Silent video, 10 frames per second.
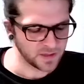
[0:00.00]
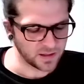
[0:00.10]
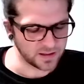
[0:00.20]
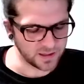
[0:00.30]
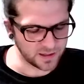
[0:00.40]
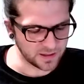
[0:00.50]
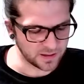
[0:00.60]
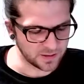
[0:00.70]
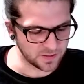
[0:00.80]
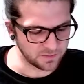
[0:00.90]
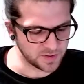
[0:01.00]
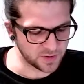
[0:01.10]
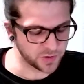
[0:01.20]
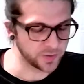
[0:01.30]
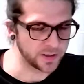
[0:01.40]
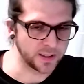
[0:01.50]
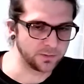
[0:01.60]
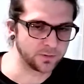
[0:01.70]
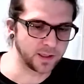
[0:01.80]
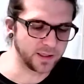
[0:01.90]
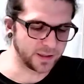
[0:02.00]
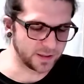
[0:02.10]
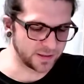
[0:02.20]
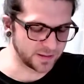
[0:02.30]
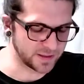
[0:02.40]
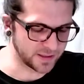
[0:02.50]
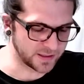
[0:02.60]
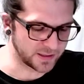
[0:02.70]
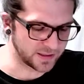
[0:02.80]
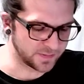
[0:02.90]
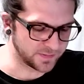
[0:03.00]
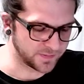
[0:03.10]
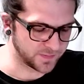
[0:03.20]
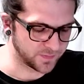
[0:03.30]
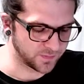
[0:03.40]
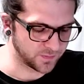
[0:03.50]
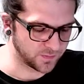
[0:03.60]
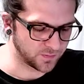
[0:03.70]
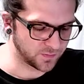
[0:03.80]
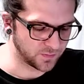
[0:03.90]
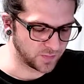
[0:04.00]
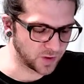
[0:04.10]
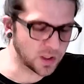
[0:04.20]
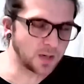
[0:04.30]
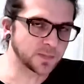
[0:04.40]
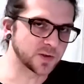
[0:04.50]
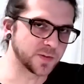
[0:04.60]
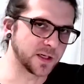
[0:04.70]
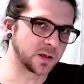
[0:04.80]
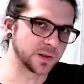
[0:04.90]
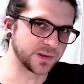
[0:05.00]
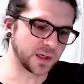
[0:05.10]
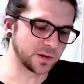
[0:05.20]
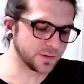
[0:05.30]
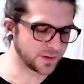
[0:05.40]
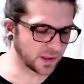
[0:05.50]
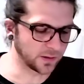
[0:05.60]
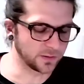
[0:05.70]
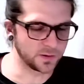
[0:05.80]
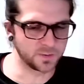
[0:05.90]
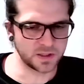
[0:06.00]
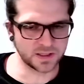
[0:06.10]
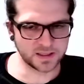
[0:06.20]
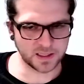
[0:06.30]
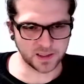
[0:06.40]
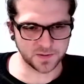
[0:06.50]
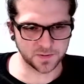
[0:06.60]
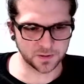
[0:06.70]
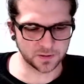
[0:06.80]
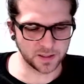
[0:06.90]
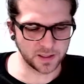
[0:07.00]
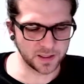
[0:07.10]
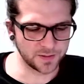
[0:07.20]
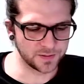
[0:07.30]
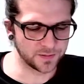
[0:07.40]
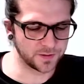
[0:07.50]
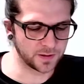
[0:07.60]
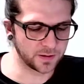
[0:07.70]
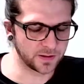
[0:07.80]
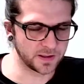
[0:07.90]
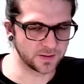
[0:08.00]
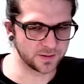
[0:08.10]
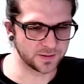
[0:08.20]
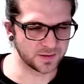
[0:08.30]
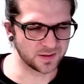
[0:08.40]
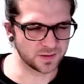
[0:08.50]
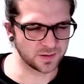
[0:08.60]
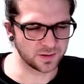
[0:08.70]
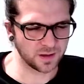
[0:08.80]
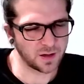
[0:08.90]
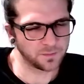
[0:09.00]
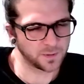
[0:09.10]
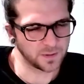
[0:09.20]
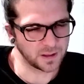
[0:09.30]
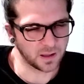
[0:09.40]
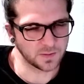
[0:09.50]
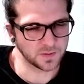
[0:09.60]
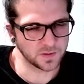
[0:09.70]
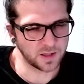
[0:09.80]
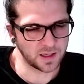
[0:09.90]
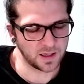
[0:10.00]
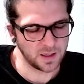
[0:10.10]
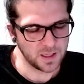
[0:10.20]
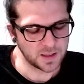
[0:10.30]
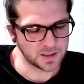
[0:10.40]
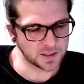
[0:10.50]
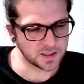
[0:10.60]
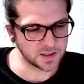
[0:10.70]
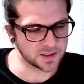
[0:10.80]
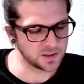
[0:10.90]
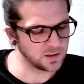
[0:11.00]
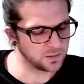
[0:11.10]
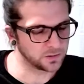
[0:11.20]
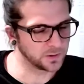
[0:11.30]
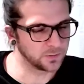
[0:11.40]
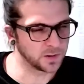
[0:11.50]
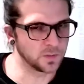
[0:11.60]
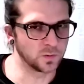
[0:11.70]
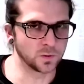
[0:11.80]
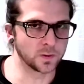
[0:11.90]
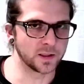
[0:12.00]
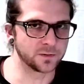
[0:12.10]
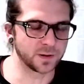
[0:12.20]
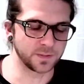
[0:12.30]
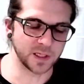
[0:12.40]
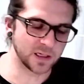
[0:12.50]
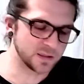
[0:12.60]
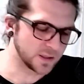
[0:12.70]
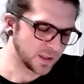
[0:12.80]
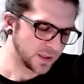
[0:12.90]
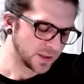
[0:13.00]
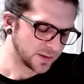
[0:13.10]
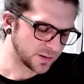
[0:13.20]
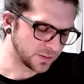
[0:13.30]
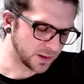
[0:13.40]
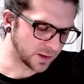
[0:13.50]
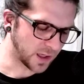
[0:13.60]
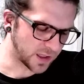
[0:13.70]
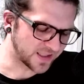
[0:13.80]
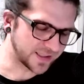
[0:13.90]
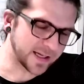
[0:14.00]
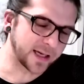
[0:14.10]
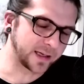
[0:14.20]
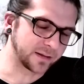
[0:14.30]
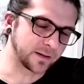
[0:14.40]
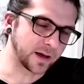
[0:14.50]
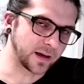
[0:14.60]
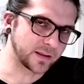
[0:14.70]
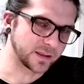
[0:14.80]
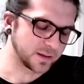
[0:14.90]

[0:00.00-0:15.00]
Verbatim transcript: and maturity, right? And uh, accomplishment also. So you've been successful, and there is a sort of comfort that comes with that success that you don't really want to move away from yet. So you want to kind of stay in that